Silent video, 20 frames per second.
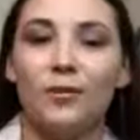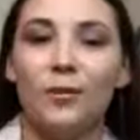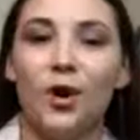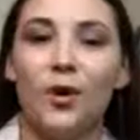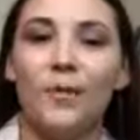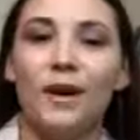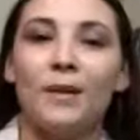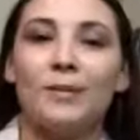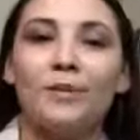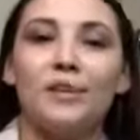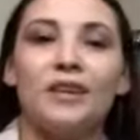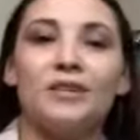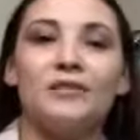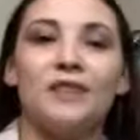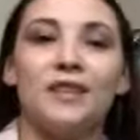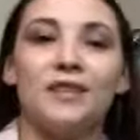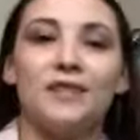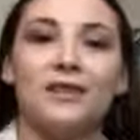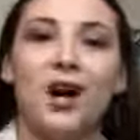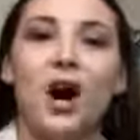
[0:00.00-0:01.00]
for wallpaper, leave
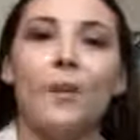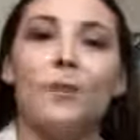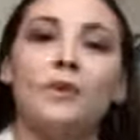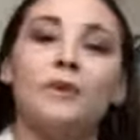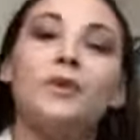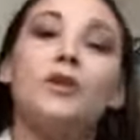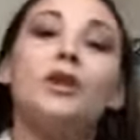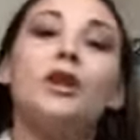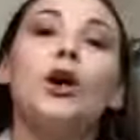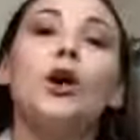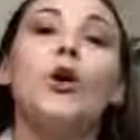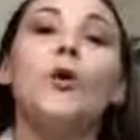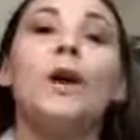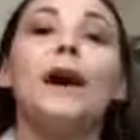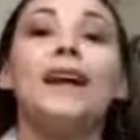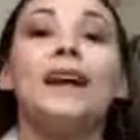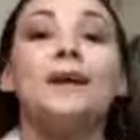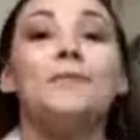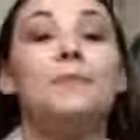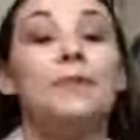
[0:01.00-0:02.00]
it as a comment below
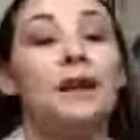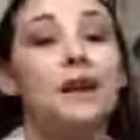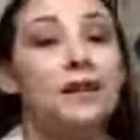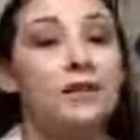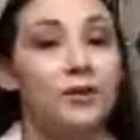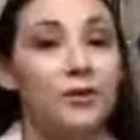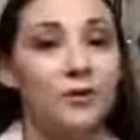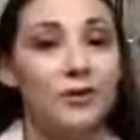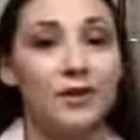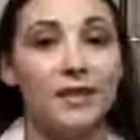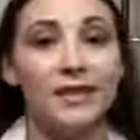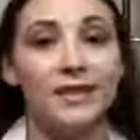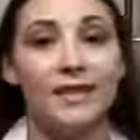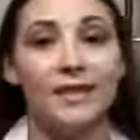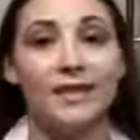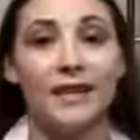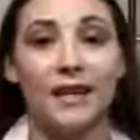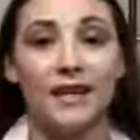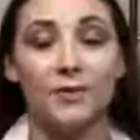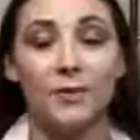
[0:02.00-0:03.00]
and I may use it
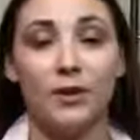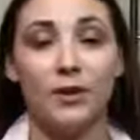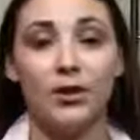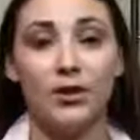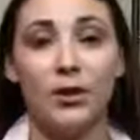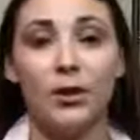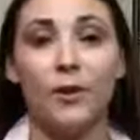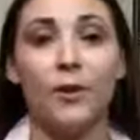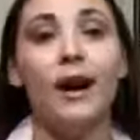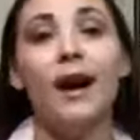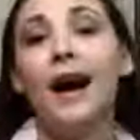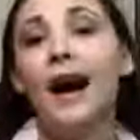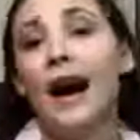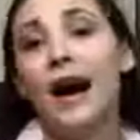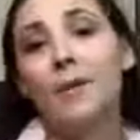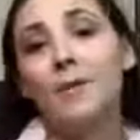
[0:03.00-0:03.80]
in next week's show.